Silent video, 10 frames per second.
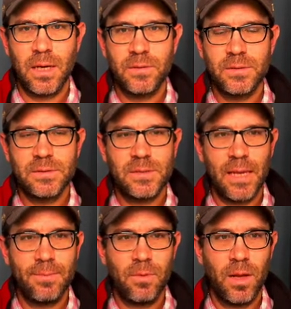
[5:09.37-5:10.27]
on the
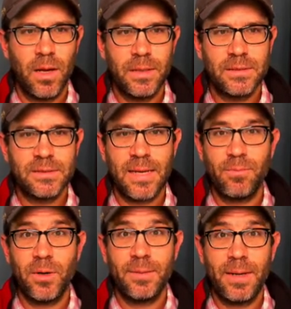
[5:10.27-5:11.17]
same line
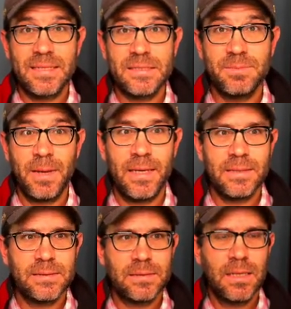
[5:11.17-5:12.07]
separated by
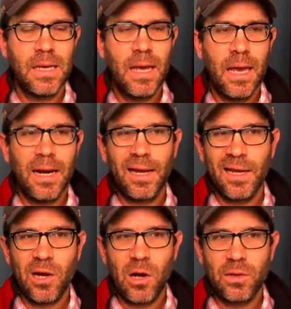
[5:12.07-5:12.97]
space, and I can
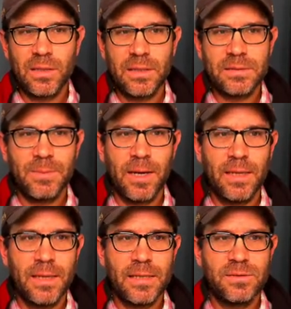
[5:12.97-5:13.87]
call these my
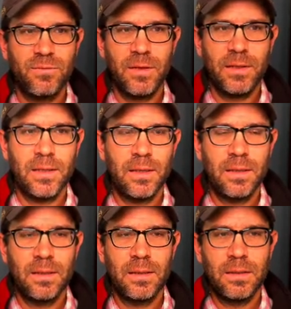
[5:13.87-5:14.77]
ESV
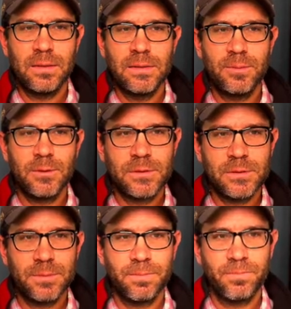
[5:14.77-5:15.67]

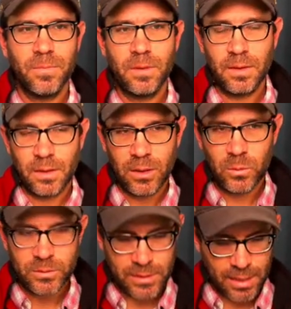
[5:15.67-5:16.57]
tibbles
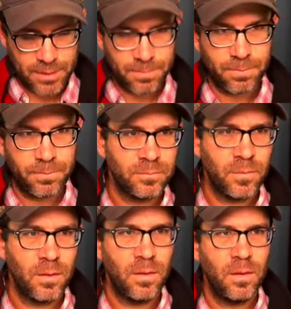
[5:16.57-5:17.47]
equals that.
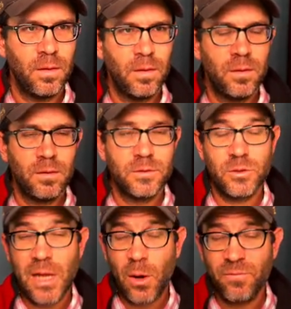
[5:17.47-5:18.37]
So
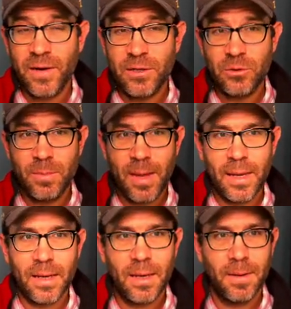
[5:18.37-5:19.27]
now if I do
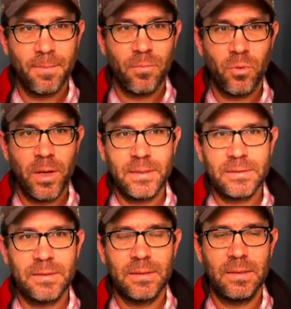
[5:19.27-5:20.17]
make
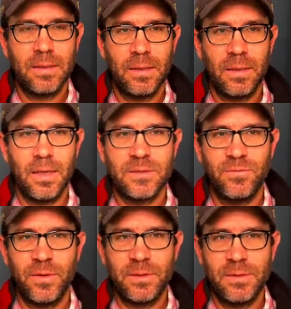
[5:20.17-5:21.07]
print
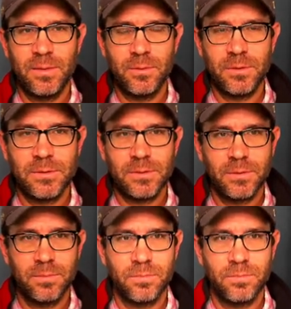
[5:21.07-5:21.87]
ESV tibbles,